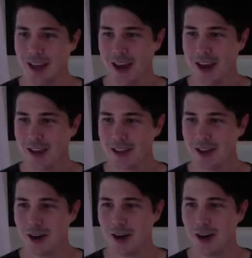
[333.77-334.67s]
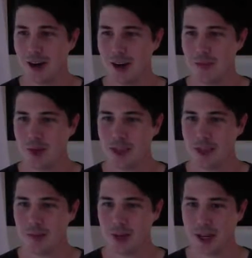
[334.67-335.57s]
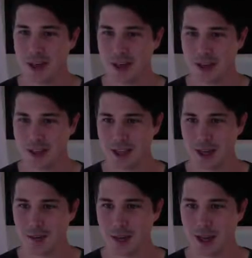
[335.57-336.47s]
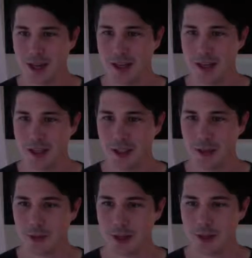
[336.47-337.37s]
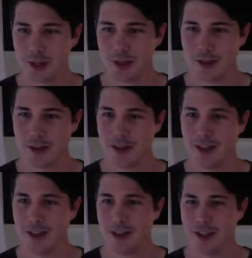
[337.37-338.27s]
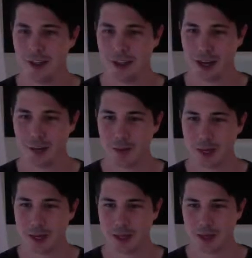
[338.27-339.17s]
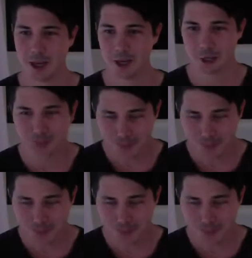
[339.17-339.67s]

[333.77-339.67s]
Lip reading: And so I picked up Peach and I started playing, jump into me. Oh. So I started playing as Peach.